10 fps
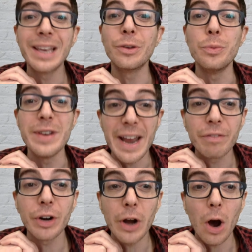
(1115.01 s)
You
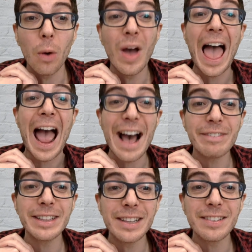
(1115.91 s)
never know.
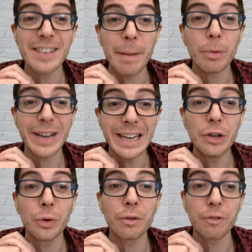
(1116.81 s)
Having this number in
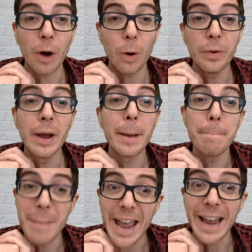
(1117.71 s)
your phone
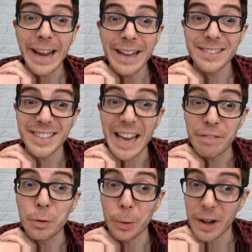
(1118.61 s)
may
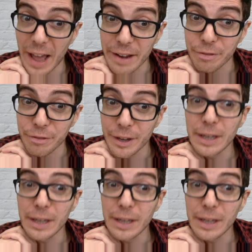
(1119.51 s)
save your life.